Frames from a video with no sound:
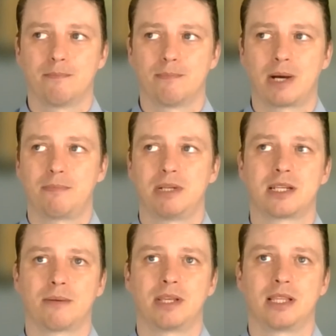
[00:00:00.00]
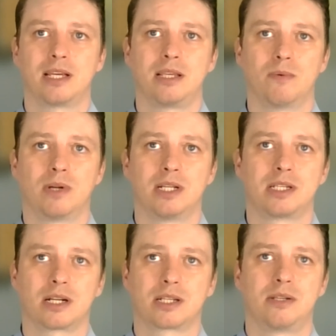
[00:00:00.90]
might be something that you want to
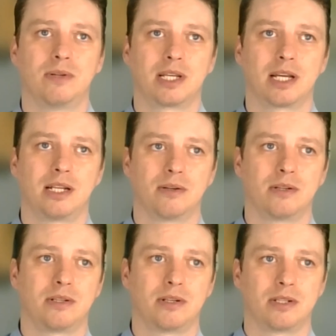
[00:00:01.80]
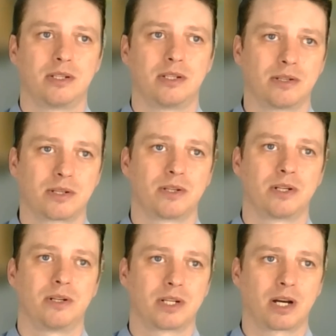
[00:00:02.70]
talk to, again, your
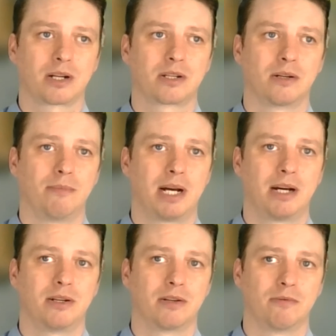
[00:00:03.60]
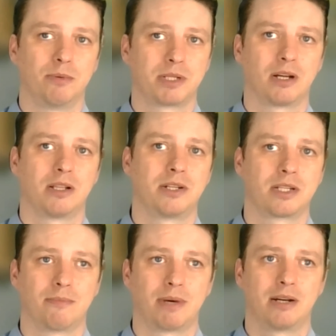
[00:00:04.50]
surgeon, your doctor about, your
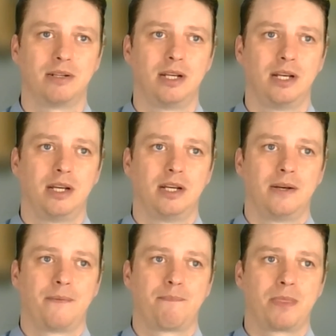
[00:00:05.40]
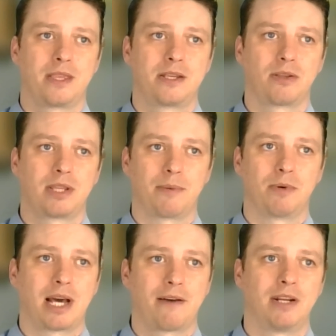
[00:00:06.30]
rheumatologist about, so they
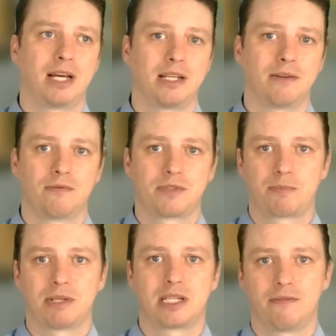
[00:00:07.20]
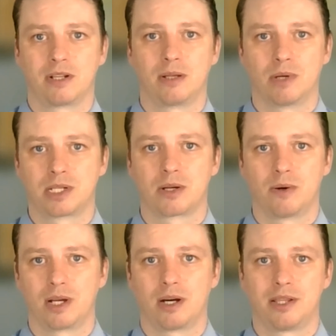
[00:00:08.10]
would have an idea of specifically what's
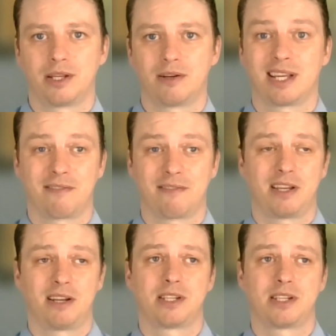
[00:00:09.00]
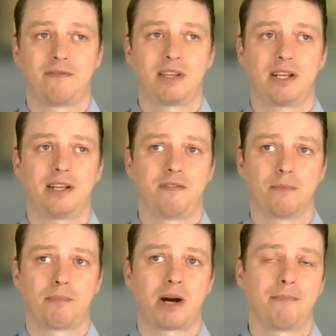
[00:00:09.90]
going on there. Like if
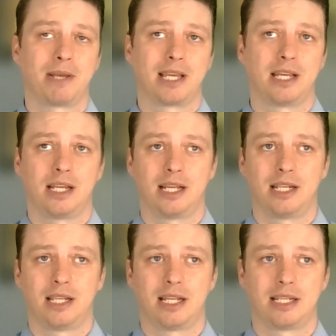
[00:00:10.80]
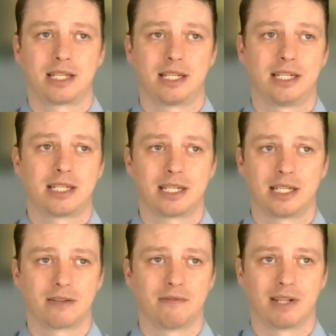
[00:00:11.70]
you're popping it and it's an
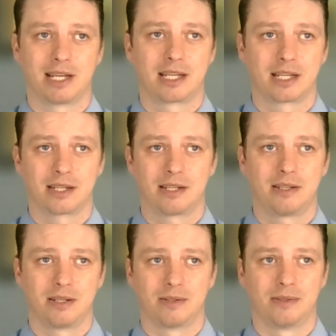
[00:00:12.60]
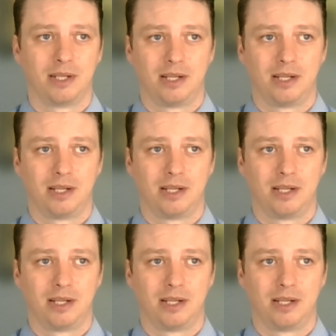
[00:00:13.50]
instance of, like, you know,